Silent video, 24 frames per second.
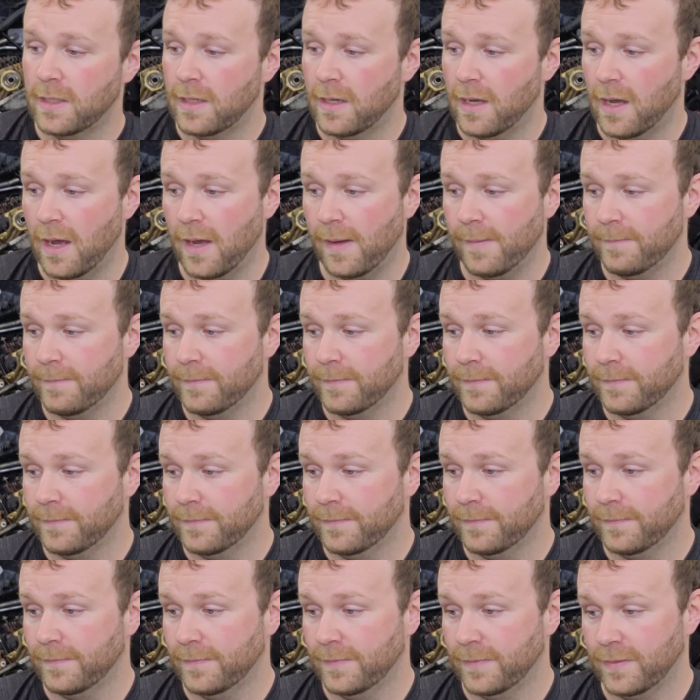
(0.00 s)

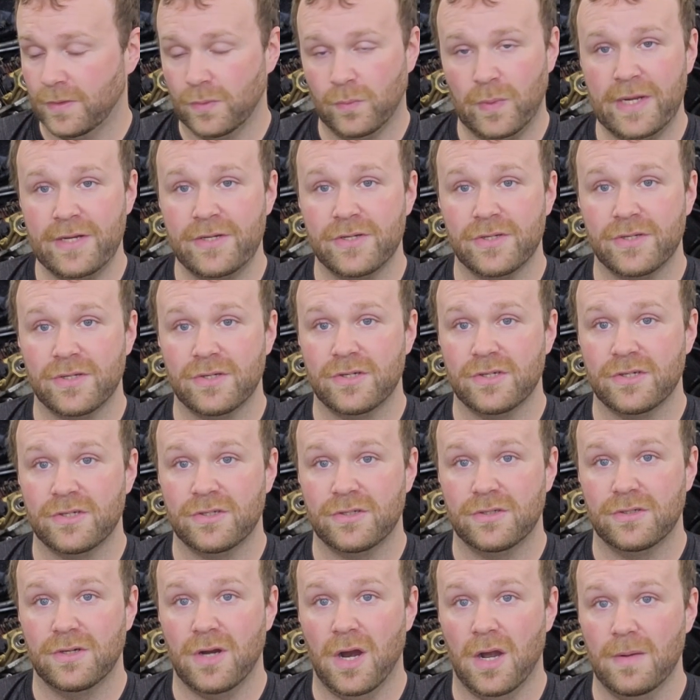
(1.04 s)
The wages are just
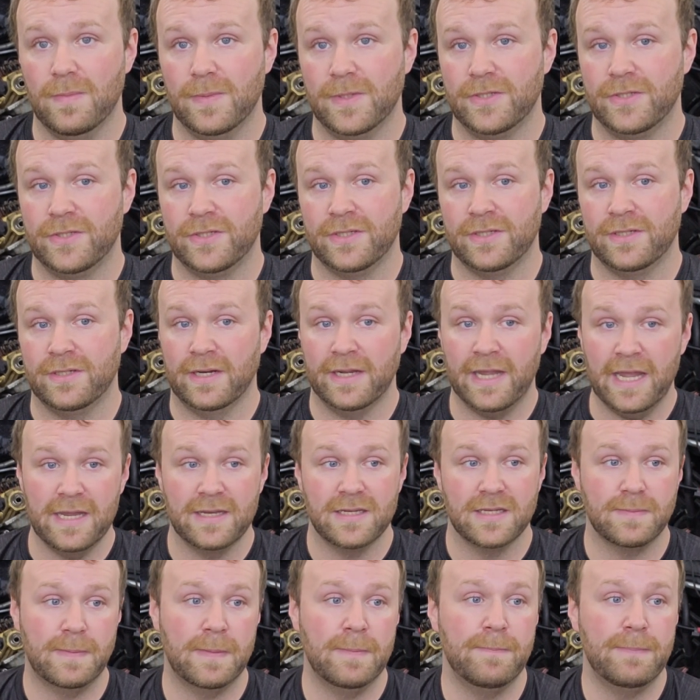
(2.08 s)
garbage. And again,
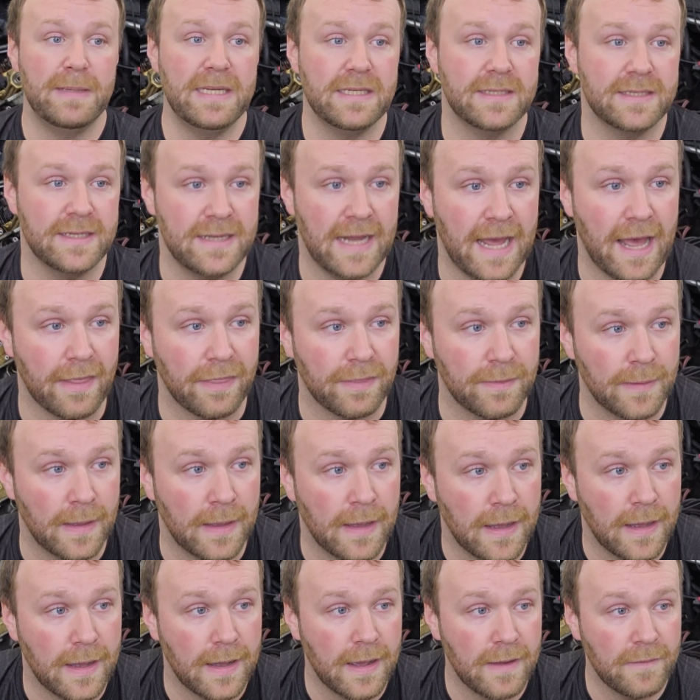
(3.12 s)
it's been beat to death.
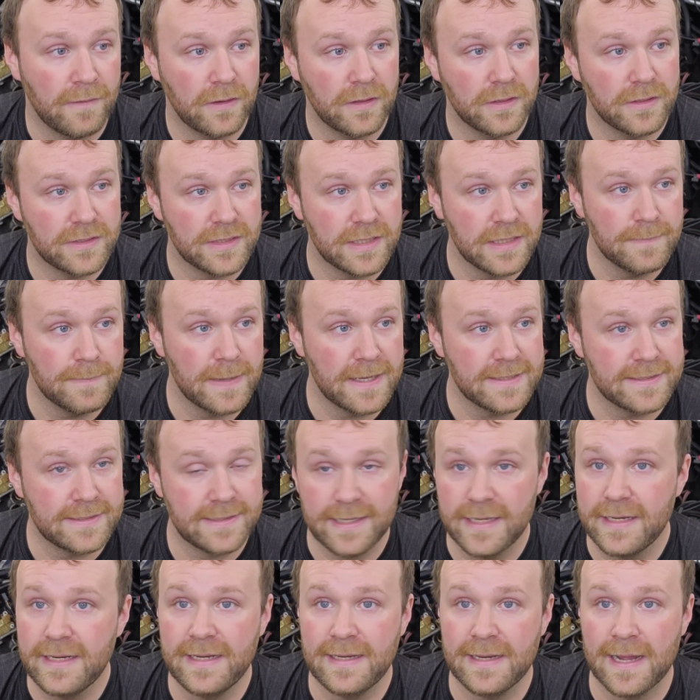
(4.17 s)
I've heard in my
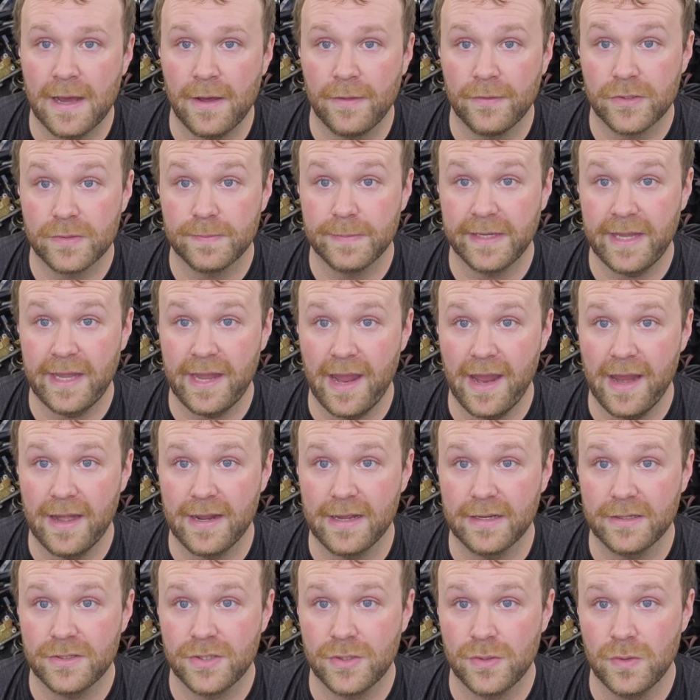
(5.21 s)
city now, there's
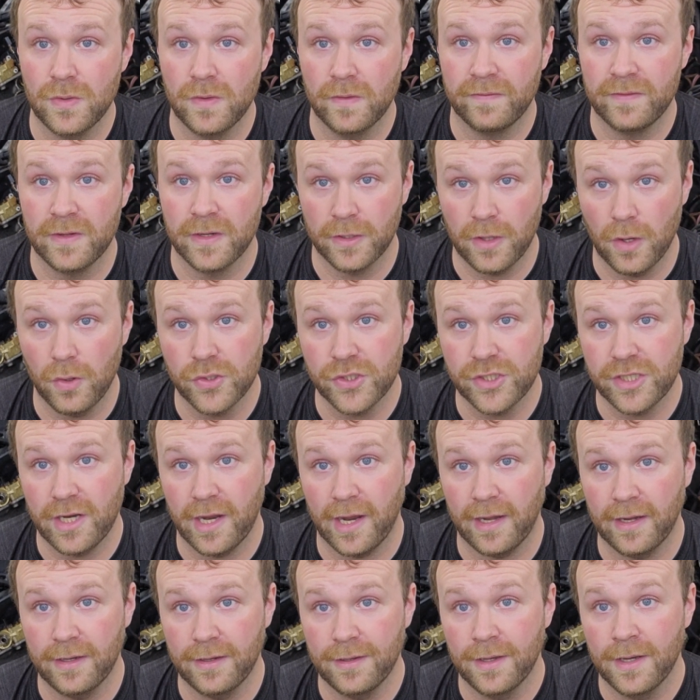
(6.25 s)
mechanics who have
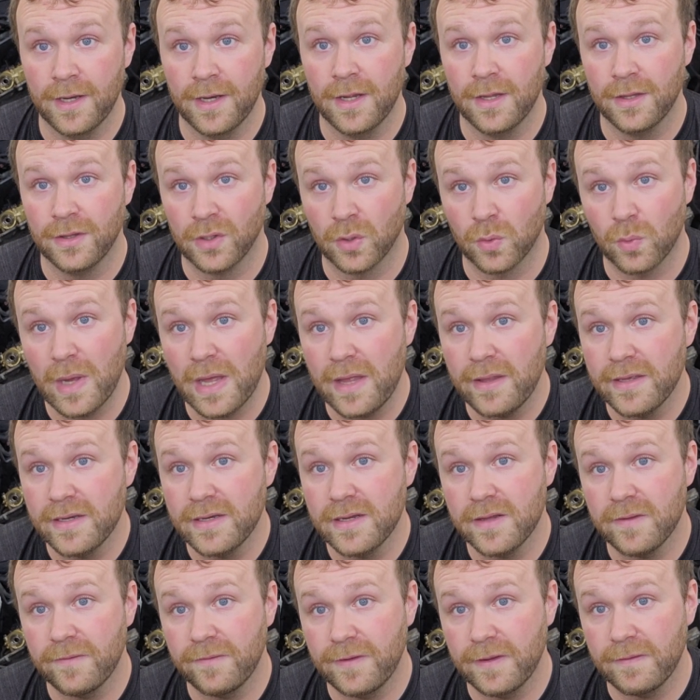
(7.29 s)
negotiated. They're well
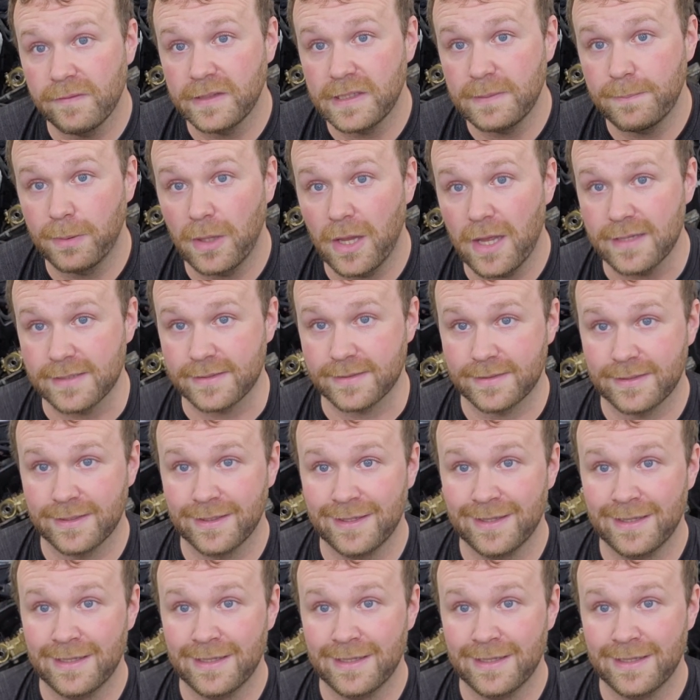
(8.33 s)
into the 50 plus.